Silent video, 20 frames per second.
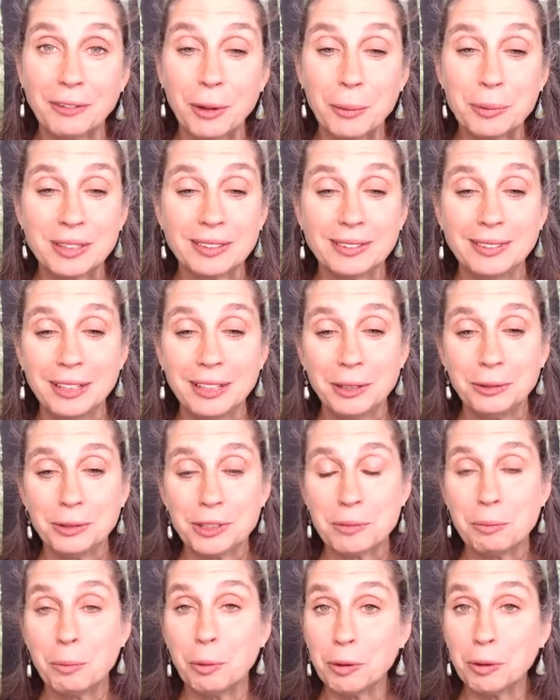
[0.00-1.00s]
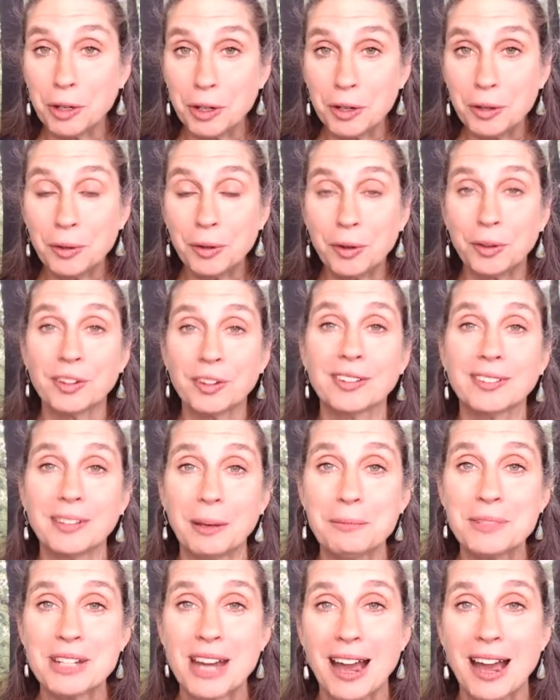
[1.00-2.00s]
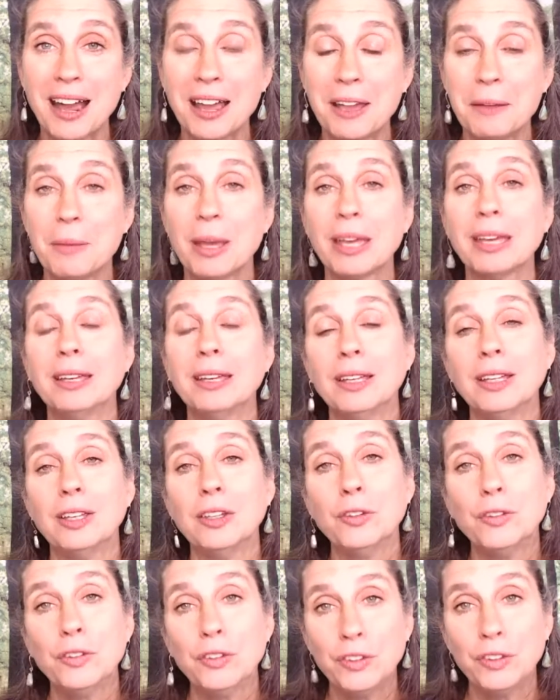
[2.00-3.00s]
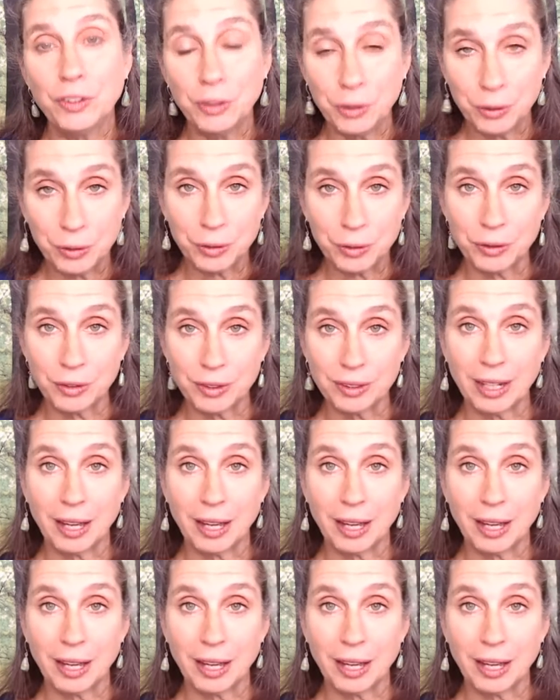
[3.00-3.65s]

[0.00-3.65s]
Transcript: Hope to see you tomorrow or sometime soon.